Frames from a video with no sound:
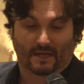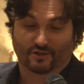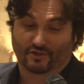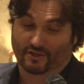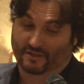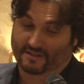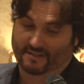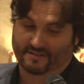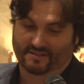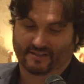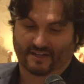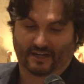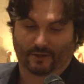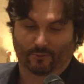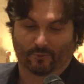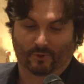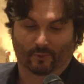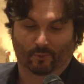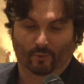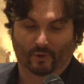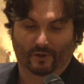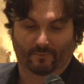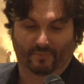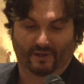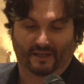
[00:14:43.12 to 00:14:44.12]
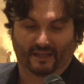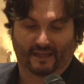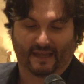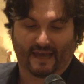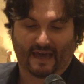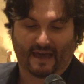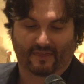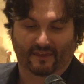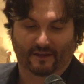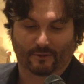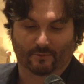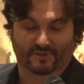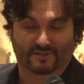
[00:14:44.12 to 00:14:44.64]
Just as anyone would be,
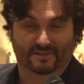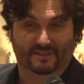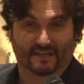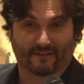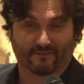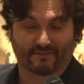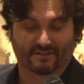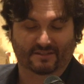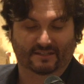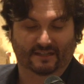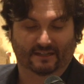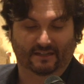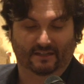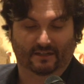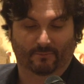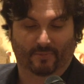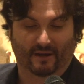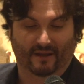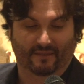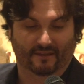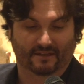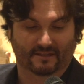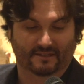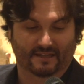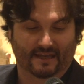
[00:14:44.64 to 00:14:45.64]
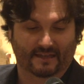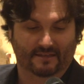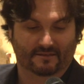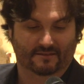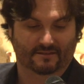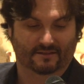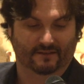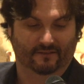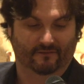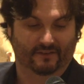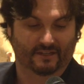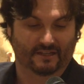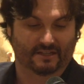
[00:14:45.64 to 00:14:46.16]
Kathy was devastated by the
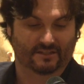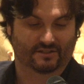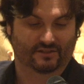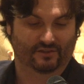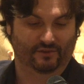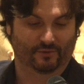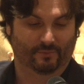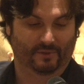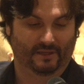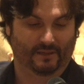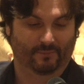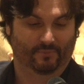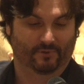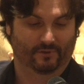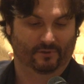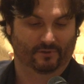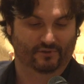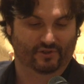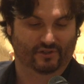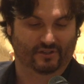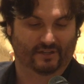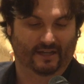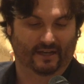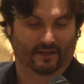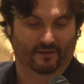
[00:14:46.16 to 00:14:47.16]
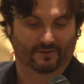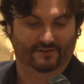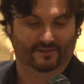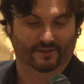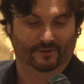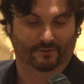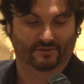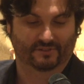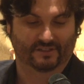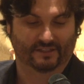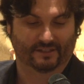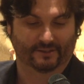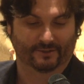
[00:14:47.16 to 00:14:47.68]
deaths of these two people she held
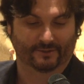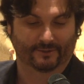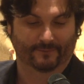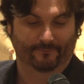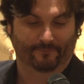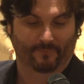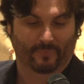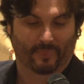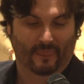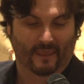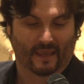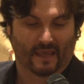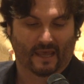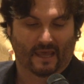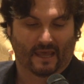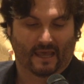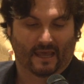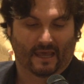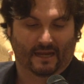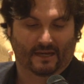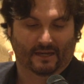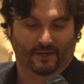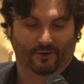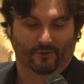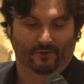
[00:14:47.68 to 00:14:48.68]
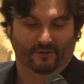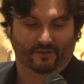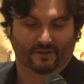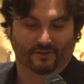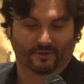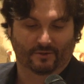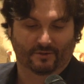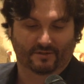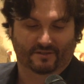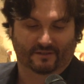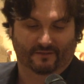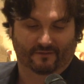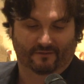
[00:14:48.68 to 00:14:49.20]
so dear. And hearing
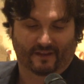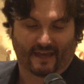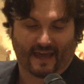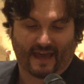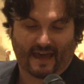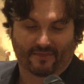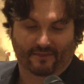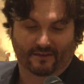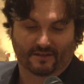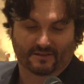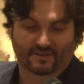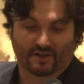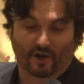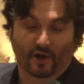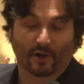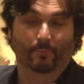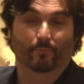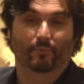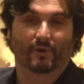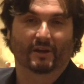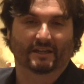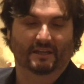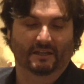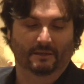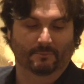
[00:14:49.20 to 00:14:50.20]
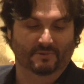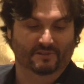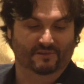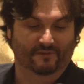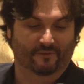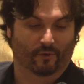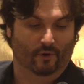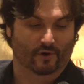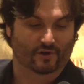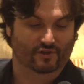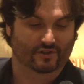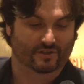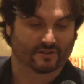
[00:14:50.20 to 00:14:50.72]
the news of Kathy's heartbreaking
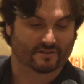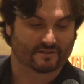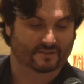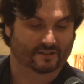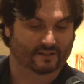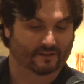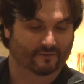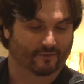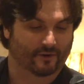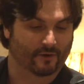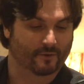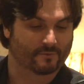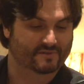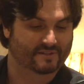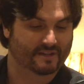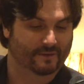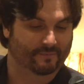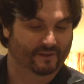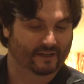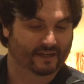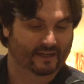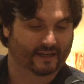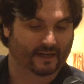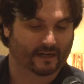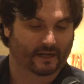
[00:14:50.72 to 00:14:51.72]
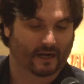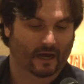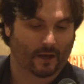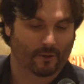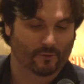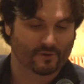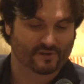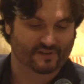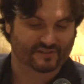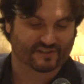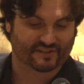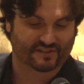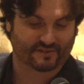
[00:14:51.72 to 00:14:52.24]
misfortunes confirmed something that I
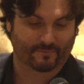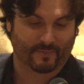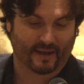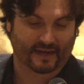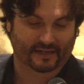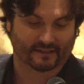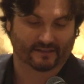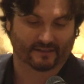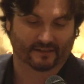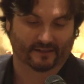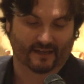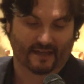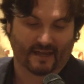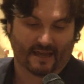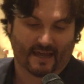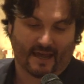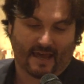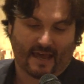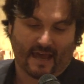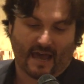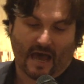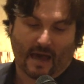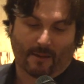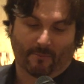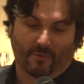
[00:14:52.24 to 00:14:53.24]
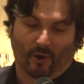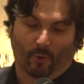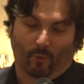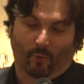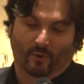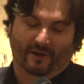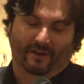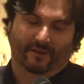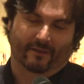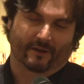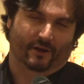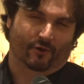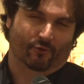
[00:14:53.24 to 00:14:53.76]
always suspected
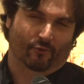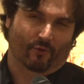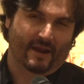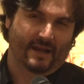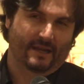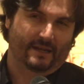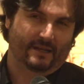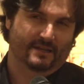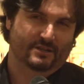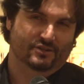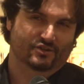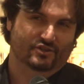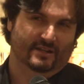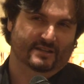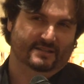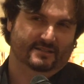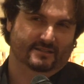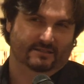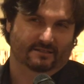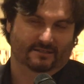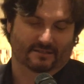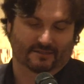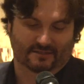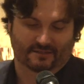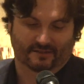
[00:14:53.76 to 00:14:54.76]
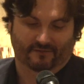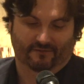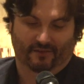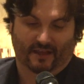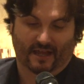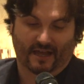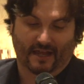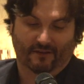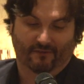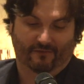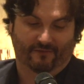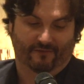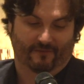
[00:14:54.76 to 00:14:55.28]
about one of the great injustices of
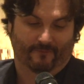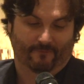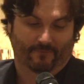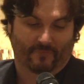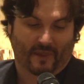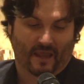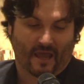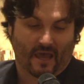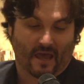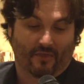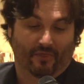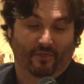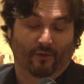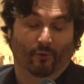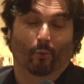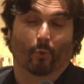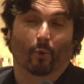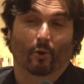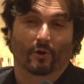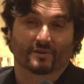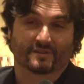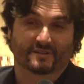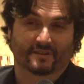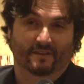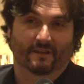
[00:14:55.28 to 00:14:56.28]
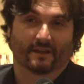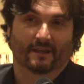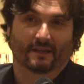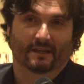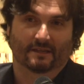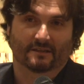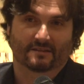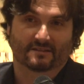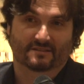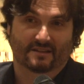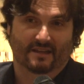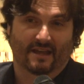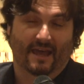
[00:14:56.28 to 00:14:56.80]
life. The worst
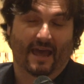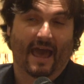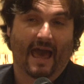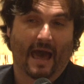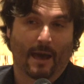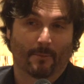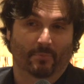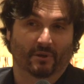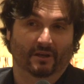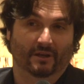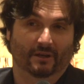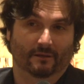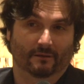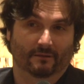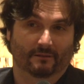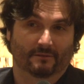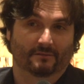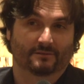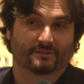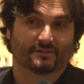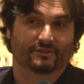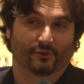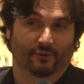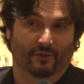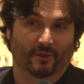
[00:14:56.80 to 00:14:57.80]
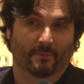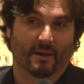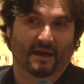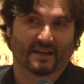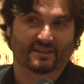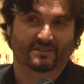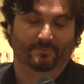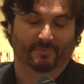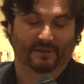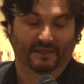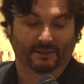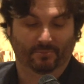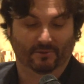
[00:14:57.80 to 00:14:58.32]
things happen to the
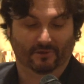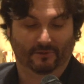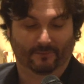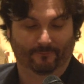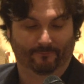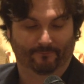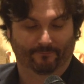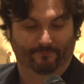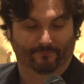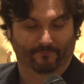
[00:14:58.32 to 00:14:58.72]
best people.